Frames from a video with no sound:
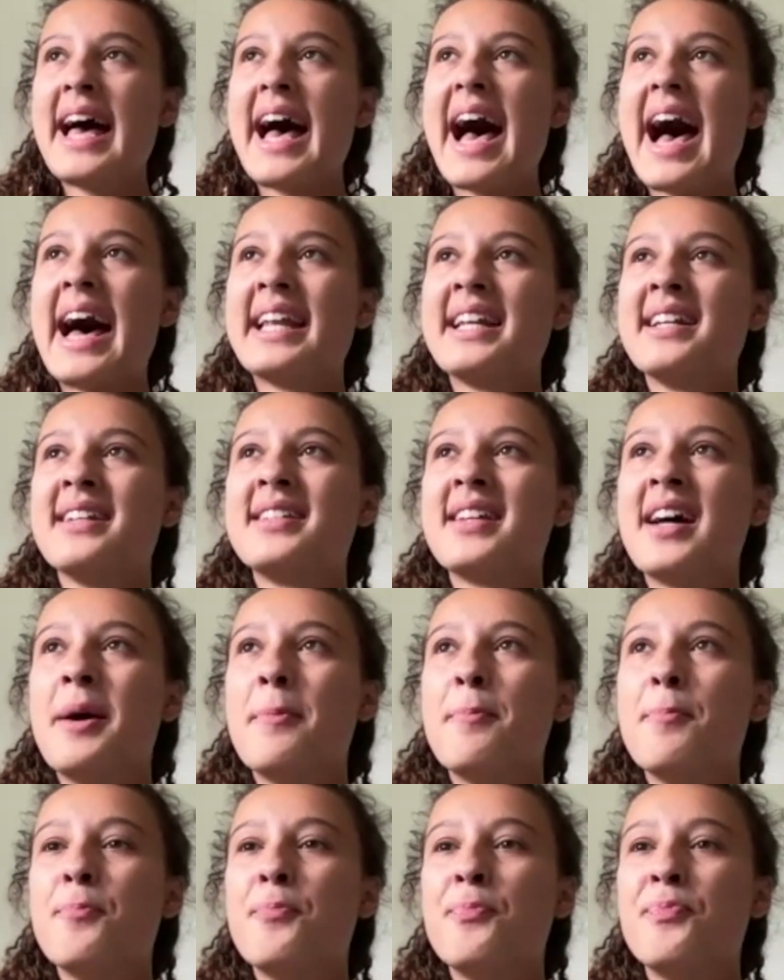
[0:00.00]

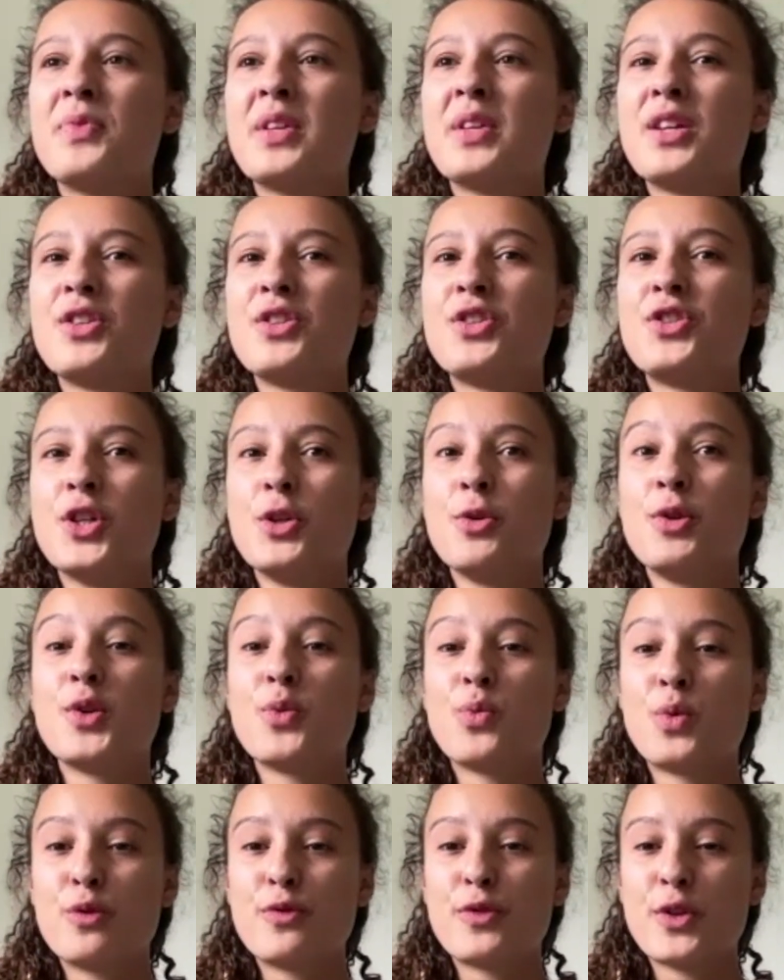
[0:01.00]
And Julian
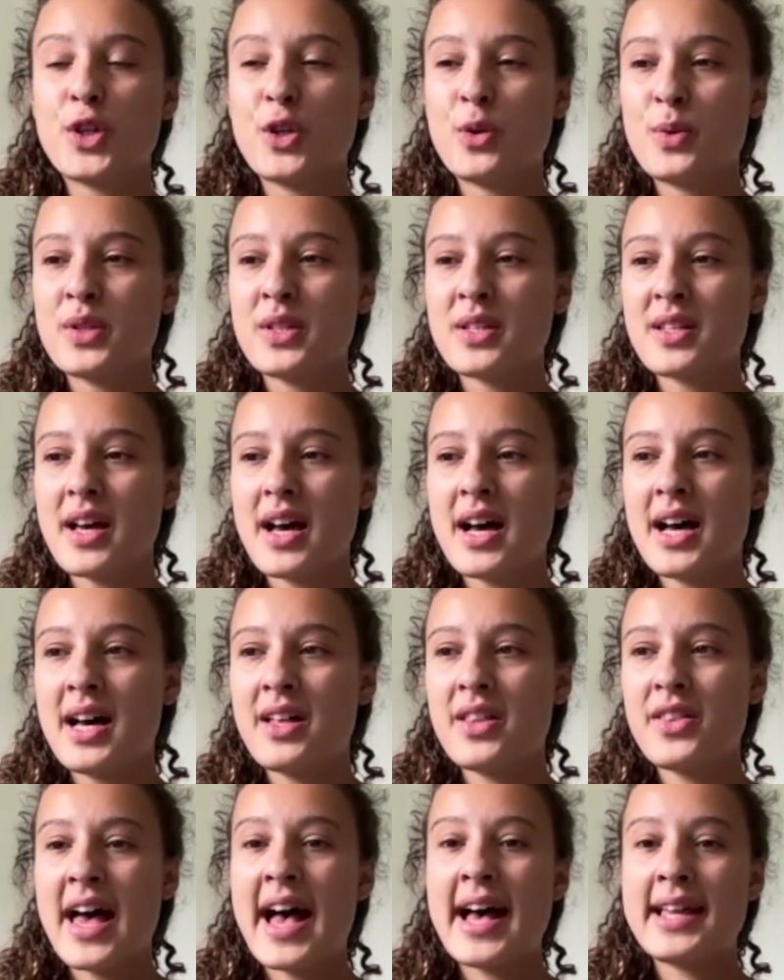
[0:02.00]
Wolford, who was
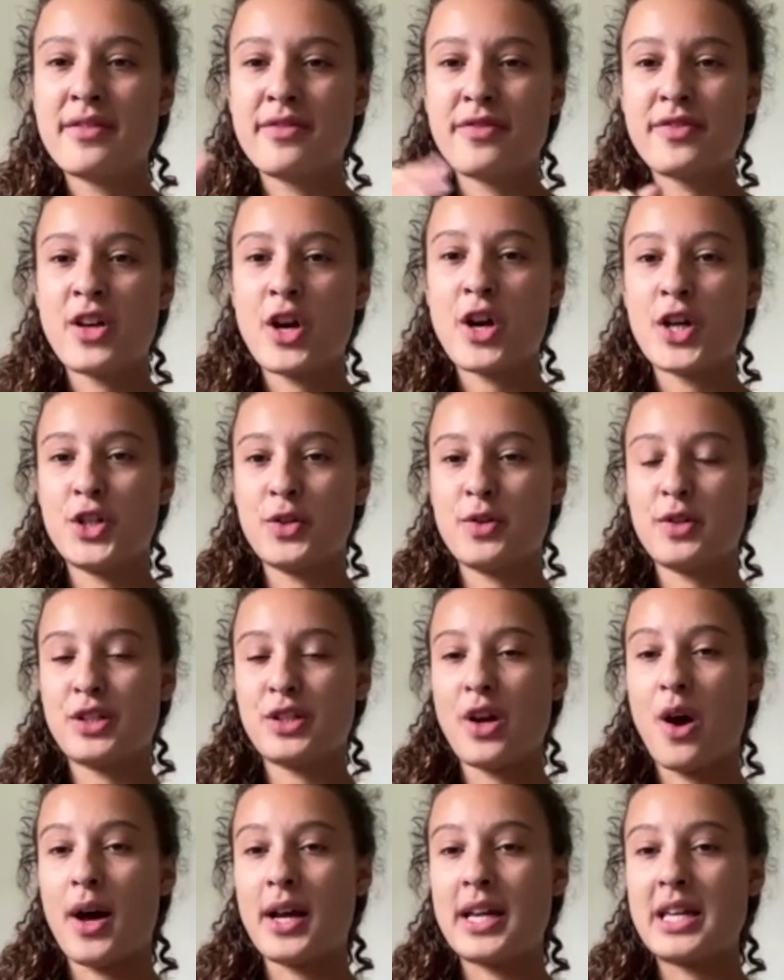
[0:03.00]
the head of third year at the
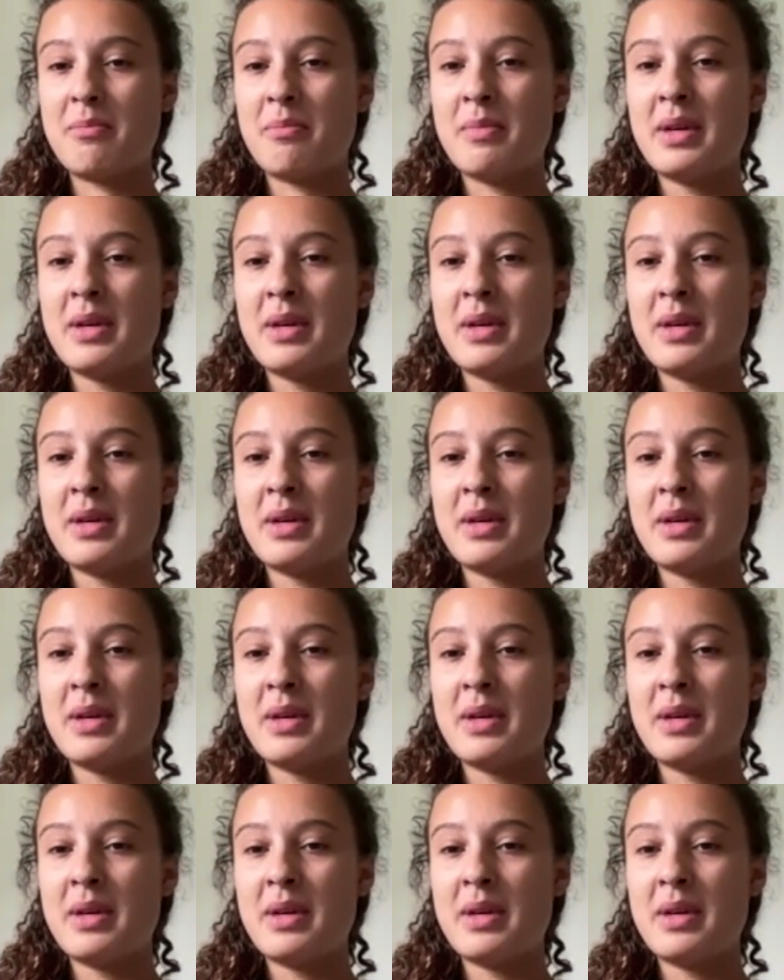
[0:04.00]
time,